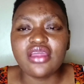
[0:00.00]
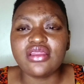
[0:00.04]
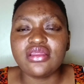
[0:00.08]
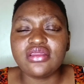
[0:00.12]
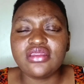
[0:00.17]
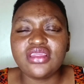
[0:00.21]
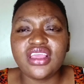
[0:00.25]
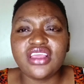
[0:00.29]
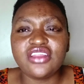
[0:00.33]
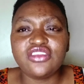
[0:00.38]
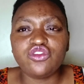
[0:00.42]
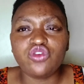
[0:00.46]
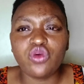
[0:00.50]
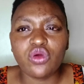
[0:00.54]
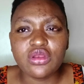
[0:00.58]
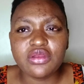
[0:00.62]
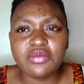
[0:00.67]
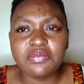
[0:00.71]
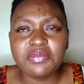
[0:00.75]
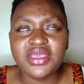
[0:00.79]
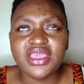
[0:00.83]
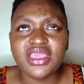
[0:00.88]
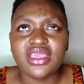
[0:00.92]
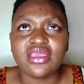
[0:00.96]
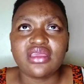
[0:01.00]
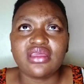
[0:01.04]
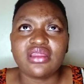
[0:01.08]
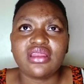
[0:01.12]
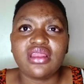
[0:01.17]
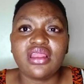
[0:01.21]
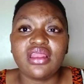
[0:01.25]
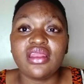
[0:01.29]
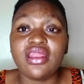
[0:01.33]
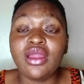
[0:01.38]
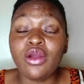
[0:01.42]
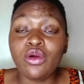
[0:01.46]
he told me,
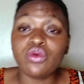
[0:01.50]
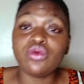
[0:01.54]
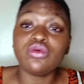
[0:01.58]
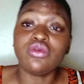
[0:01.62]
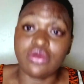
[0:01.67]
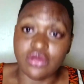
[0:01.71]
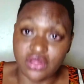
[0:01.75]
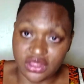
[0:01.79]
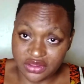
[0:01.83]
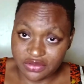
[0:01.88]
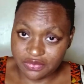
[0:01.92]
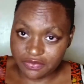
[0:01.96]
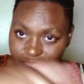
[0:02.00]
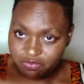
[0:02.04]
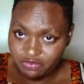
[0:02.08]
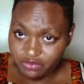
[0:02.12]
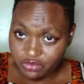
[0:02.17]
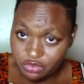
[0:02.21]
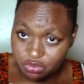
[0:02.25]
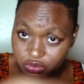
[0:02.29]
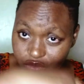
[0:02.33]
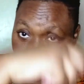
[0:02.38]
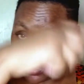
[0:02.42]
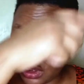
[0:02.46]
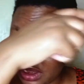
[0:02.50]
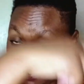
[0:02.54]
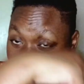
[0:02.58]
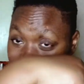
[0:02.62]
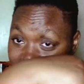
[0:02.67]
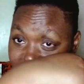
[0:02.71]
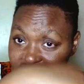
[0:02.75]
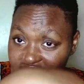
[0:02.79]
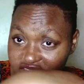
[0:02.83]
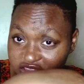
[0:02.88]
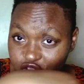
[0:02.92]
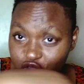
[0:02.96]
no, okay, let
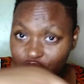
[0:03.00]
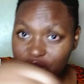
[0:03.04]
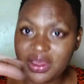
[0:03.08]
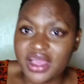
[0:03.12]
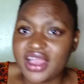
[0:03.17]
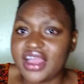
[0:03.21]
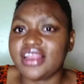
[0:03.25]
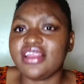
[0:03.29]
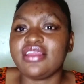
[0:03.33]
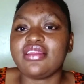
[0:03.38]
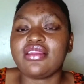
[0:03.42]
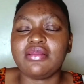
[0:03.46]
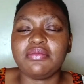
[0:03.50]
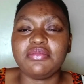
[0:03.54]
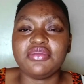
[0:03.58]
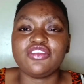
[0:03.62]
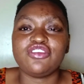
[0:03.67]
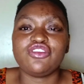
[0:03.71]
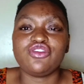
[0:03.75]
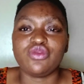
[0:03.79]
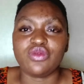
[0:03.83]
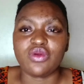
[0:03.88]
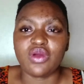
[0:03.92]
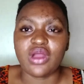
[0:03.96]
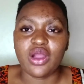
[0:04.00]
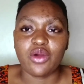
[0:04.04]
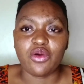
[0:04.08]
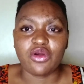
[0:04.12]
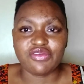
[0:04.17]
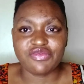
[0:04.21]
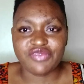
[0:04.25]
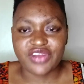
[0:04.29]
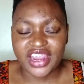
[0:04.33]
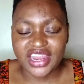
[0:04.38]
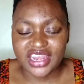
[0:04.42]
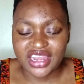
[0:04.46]
me take you back a little bit to our
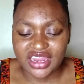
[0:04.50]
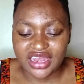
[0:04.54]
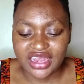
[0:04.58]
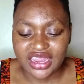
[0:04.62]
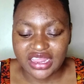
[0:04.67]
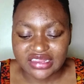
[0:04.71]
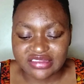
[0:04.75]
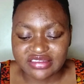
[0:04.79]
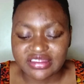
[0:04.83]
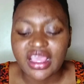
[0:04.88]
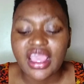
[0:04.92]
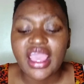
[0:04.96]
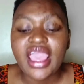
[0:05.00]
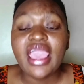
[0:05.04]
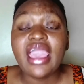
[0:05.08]
Friday date.